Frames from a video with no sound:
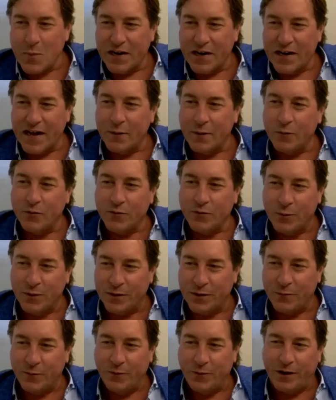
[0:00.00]
My dad was the
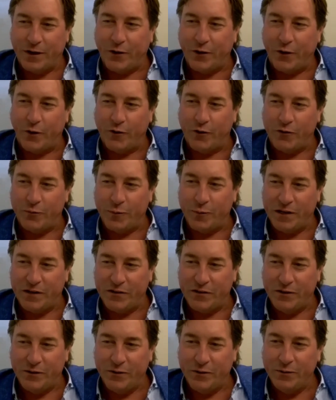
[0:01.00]
one that really encouraged me
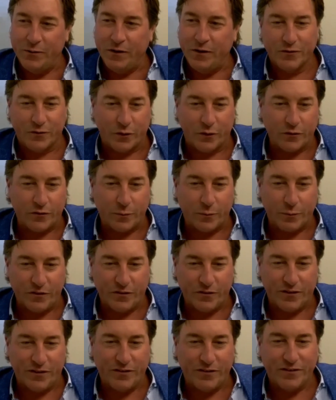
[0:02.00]
to start the
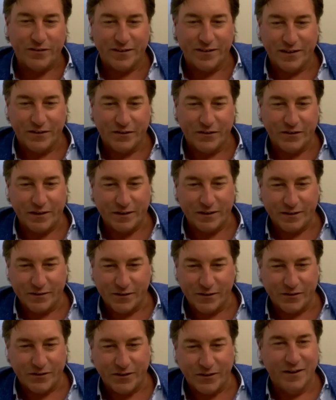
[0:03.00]
business. He's like,
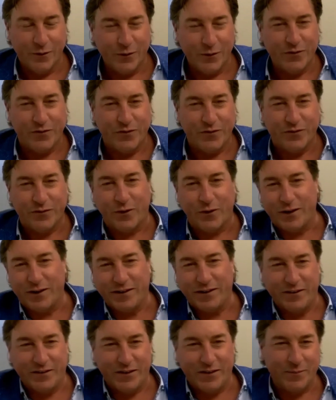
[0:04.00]
Chris, you're always
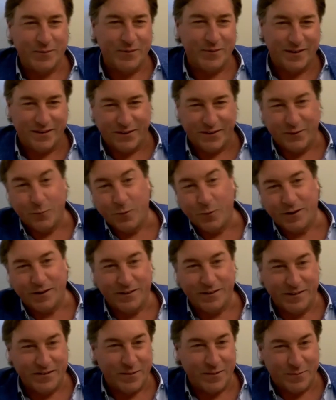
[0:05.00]
starting these companies, or you're working
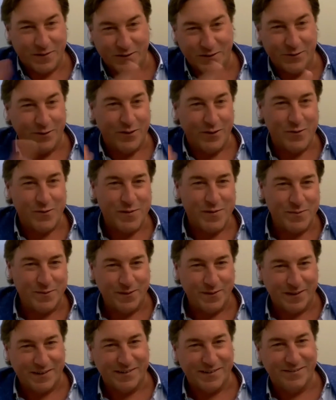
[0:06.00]
these companies with other
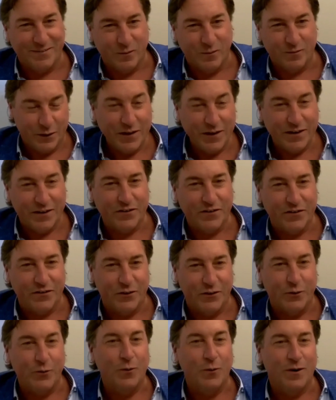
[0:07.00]
people. Like, you need to
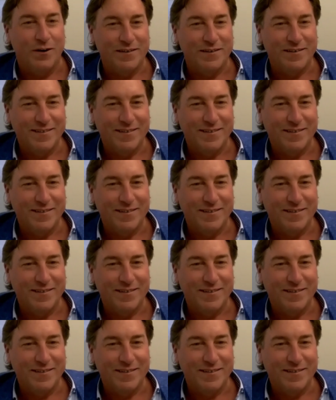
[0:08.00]
just do one.